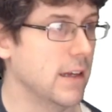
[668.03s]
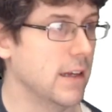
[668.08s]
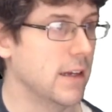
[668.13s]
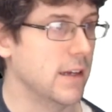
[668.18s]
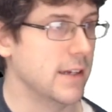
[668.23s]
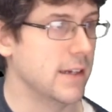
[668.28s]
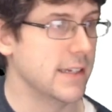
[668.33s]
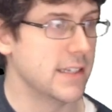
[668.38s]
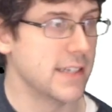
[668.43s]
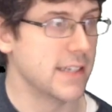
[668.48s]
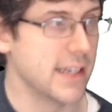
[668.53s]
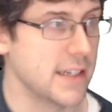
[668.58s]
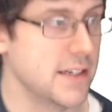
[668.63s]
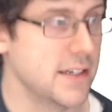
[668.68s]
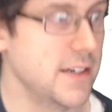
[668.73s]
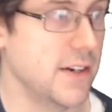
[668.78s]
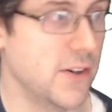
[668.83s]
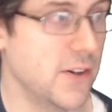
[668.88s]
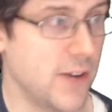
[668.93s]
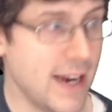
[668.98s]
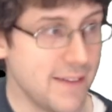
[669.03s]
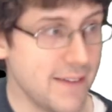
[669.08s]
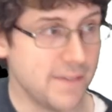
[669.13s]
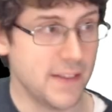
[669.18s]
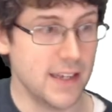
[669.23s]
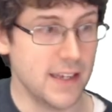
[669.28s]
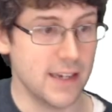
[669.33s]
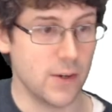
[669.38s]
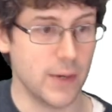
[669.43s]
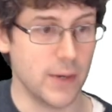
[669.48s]
It says graph
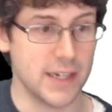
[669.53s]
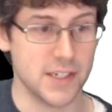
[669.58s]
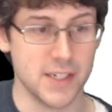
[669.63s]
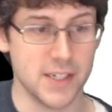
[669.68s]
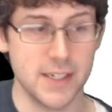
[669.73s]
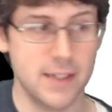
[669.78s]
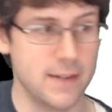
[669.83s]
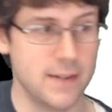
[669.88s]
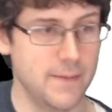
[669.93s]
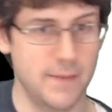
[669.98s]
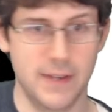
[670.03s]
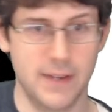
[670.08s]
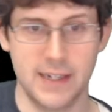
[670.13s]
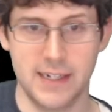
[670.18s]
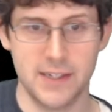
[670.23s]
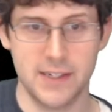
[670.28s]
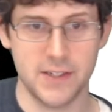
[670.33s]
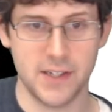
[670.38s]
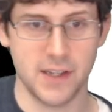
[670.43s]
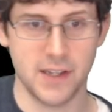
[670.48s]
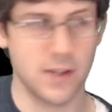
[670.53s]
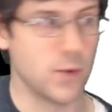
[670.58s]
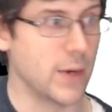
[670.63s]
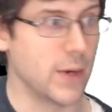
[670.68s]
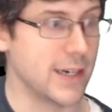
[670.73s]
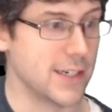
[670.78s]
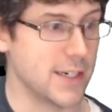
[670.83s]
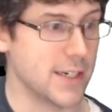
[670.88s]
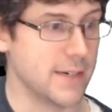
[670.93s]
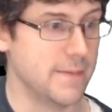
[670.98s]
the equation, and here's the
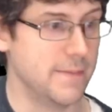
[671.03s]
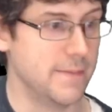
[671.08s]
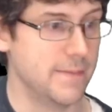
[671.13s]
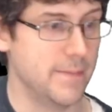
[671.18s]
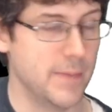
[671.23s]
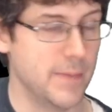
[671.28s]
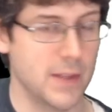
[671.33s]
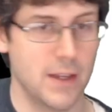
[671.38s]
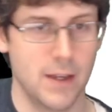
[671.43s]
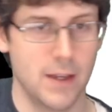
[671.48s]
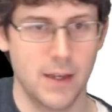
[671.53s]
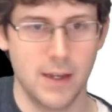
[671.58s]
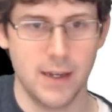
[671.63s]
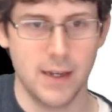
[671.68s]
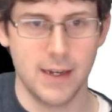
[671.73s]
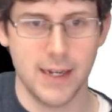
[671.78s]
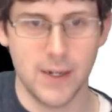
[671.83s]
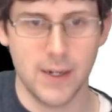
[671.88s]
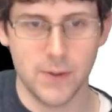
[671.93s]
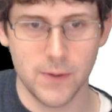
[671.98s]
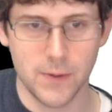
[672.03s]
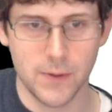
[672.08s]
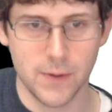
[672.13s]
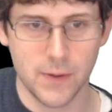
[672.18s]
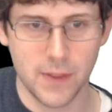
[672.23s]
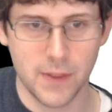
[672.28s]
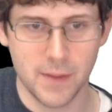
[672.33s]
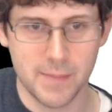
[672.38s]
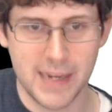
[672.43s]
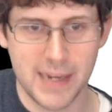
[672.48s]
equation. Now,
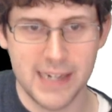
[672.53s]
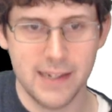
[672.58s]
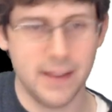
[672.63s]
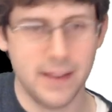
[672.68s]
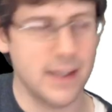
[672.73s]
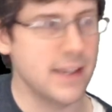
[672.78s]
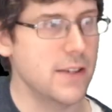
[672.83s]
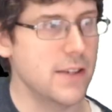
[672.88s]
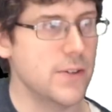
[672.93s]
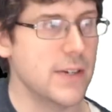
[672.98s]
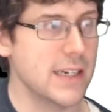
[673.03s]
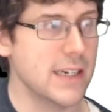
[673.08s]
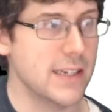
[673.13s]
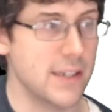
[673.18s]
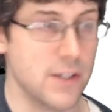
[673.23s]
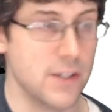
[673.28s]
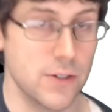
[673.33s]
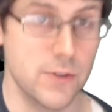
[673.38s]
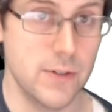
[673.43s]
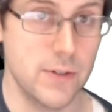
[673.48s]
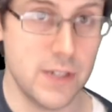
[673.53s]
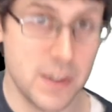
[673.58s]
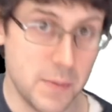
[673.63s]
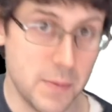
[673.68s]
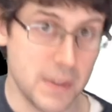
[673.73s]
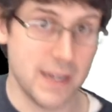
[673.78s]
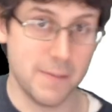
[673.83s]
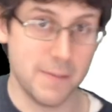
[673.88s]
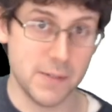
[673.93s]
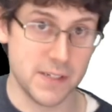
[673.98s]
the main thing you need to do to
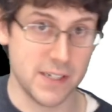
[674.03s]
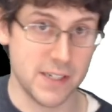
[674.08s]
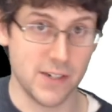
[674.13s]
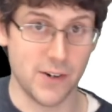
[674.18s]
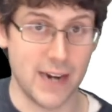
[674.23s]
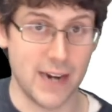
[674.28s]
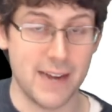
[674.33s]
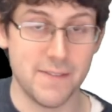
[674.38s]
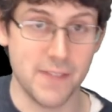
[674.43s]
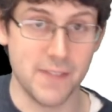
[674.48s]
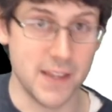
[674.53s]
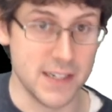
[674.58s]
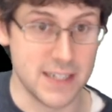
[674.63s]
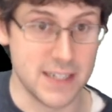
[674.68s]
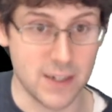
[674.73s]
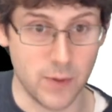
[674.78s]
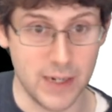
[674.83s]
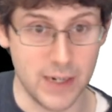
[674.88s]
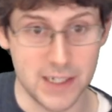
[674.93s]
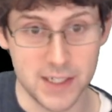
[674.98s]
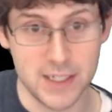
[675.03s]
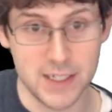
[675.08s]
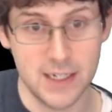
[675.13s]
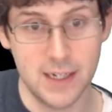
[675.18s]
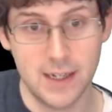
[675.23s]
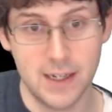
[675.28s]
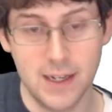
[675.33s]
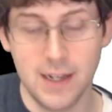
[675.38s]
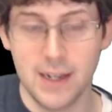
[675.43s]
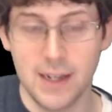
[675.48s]
be able to graph this equation
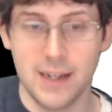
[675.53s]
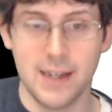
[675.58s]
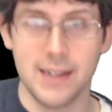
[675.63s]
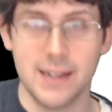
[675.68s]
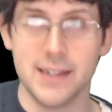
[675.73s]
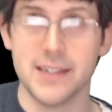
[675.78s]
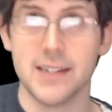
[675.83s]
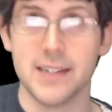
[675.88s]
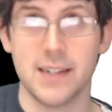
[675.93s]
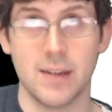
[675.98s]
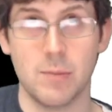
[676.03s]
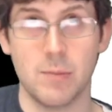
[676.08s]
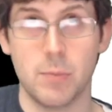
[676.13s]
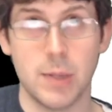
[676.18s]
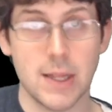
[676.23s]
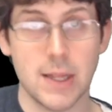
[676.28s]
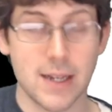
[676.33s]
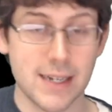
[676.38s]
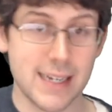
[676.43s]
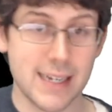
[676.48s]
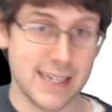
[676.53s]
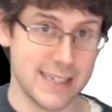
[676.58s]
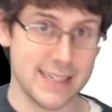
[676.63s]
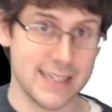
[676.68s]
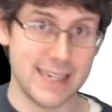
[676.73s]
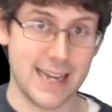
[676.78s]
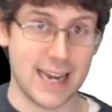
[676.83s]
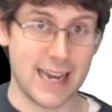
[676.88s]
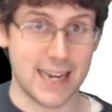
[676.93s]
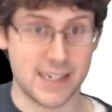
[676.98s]
is plug
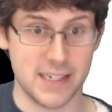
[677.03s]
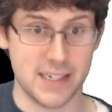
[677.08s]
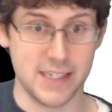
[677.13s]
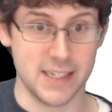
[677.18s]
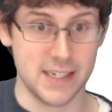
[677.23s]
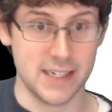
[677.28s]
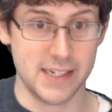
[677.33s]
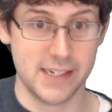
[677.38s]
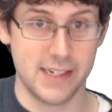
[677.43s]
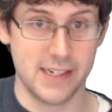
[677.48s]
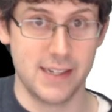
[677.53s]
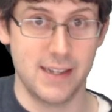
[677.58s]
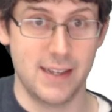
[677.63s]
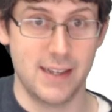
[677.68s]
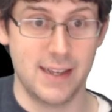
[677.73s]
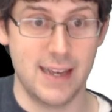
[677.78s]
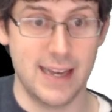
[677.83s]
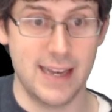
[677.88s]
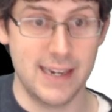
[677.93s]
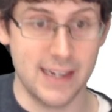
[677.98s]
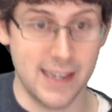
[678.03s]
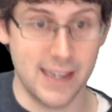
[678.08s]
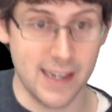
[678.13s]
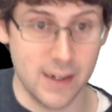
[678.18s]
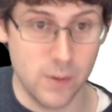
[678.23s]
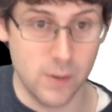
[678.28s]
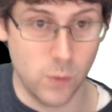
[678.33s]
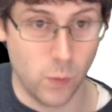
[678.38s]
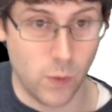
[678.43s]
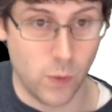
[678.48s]
in x's and
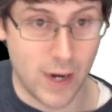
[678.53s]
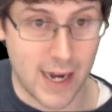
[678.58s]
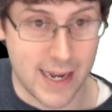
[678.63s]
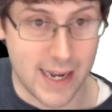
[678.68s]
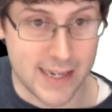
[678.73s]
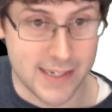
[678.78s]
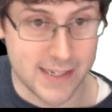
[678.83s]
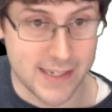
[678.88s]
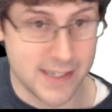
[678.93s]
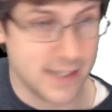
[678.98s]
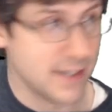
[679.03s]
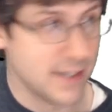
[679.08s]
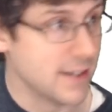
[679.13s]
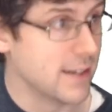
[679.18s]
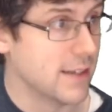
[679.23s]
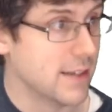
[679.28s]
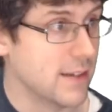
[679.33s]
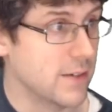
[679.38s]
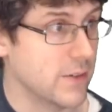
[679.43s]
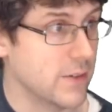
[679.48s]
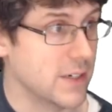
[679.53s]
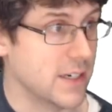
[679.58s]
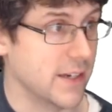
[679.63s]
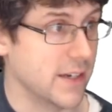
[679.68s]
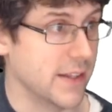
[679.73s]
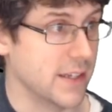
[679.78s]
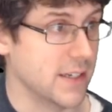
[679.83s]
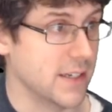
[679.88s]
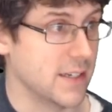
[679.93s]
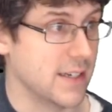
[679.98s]
get y's, which are
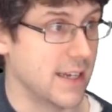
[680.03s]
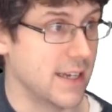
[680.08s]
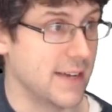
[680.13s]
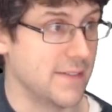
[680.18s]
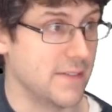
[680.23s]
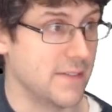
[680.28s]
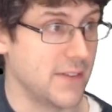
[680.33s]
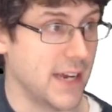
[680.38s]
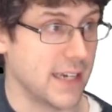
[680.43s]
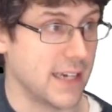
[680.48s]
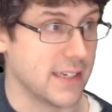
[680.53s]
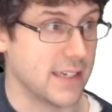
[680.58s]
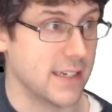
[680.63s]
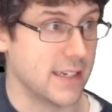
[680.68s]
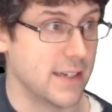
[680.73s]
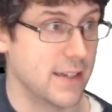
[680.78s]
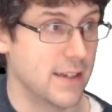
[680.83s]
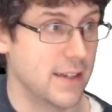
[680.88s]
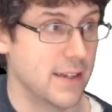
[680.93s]
these f of x.